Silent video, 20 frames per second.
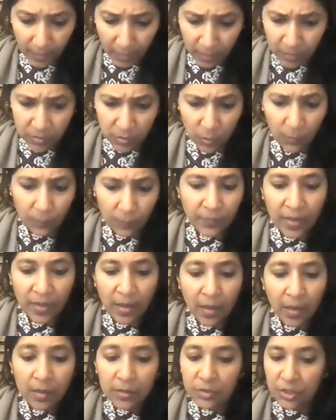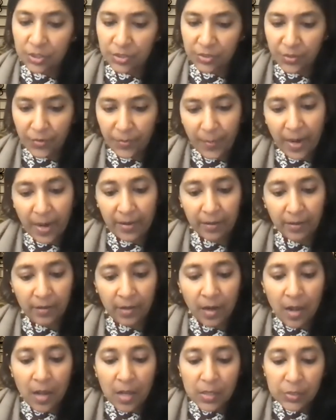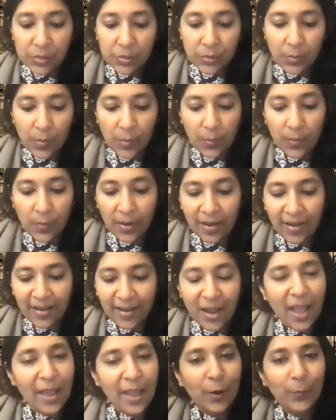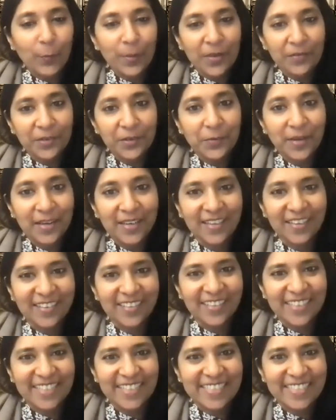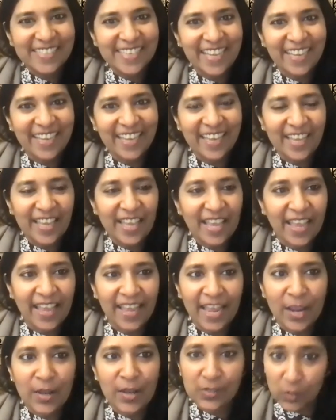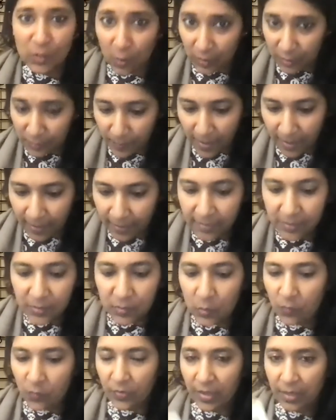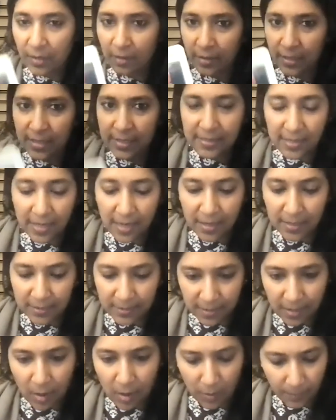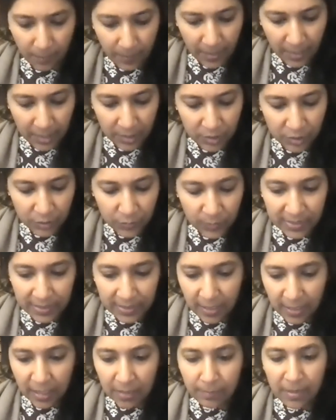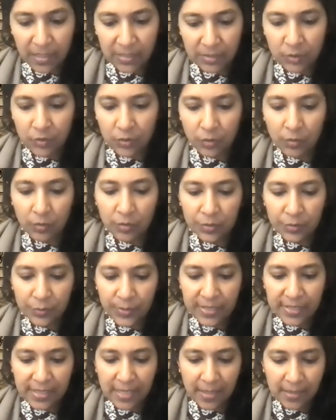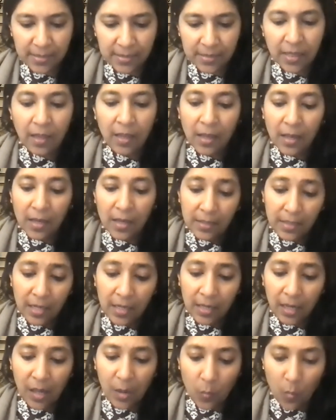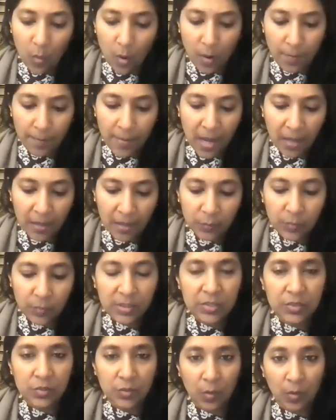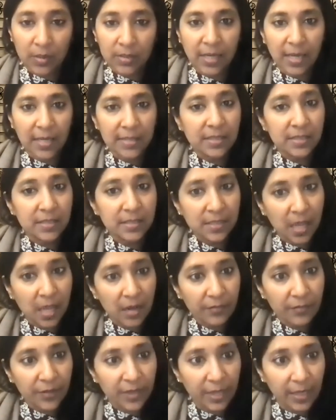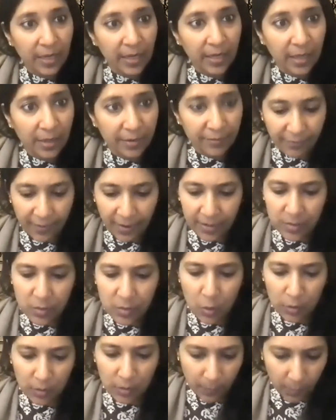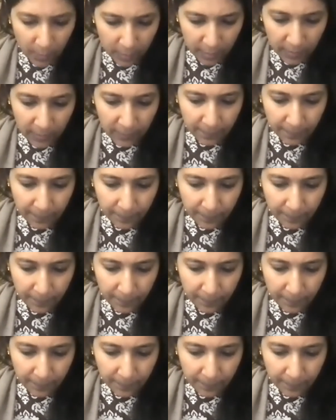So, just a reminder. So, I hope everyone here is taking a salt bath. So, over here, he says on page 28, Master Choa Kok Sui says, taking a warm bath with salt has a self healing effect on the body.